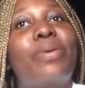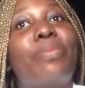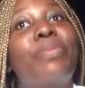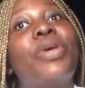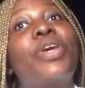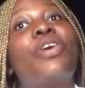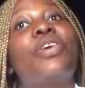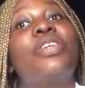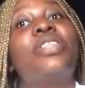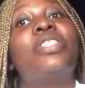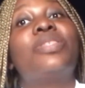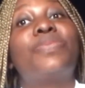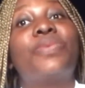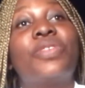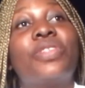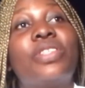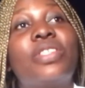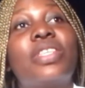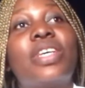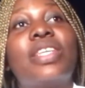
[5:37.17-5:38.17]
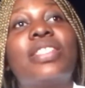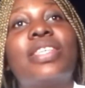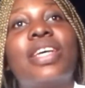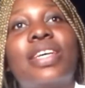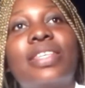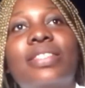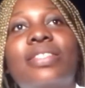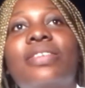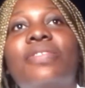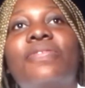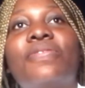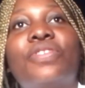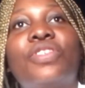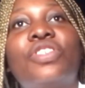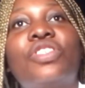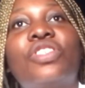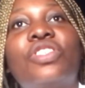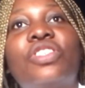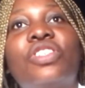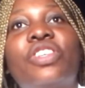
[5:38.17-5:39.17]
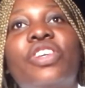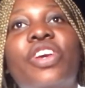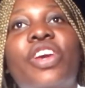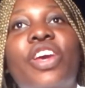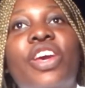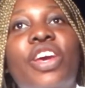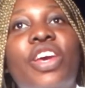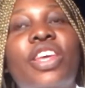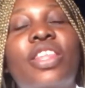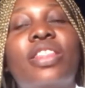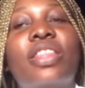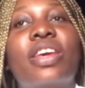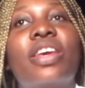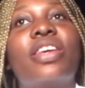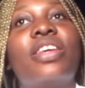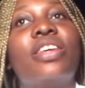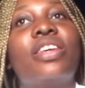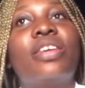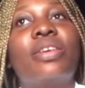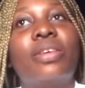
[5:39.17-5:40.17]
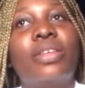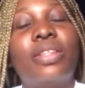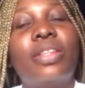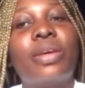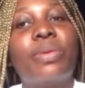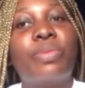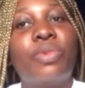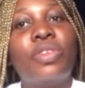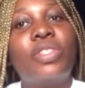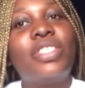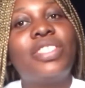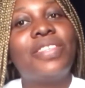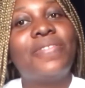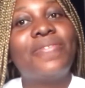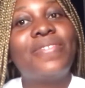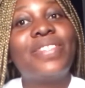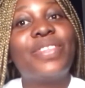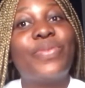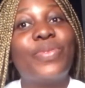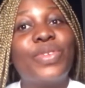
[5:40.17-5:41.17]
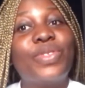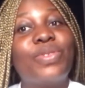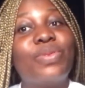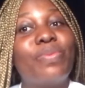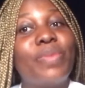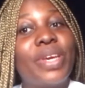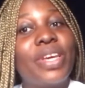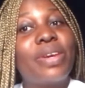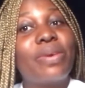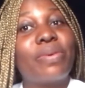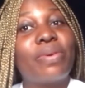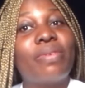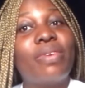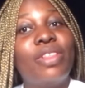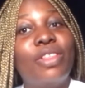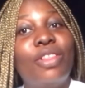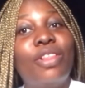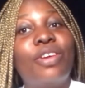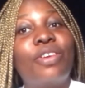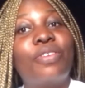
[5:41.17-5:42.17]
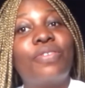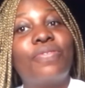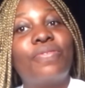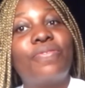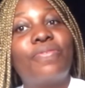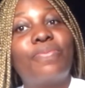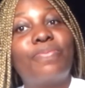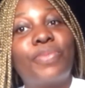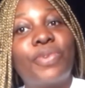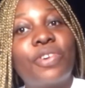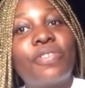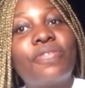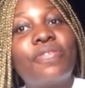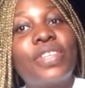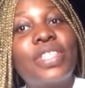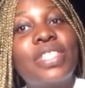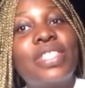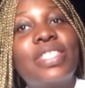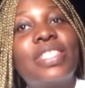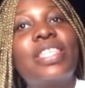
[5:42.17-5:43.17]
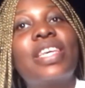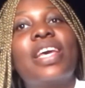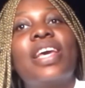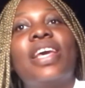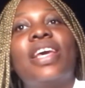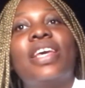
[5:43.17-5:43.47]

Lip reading: because producers are selfish in their motives, they want to make a lot of profits.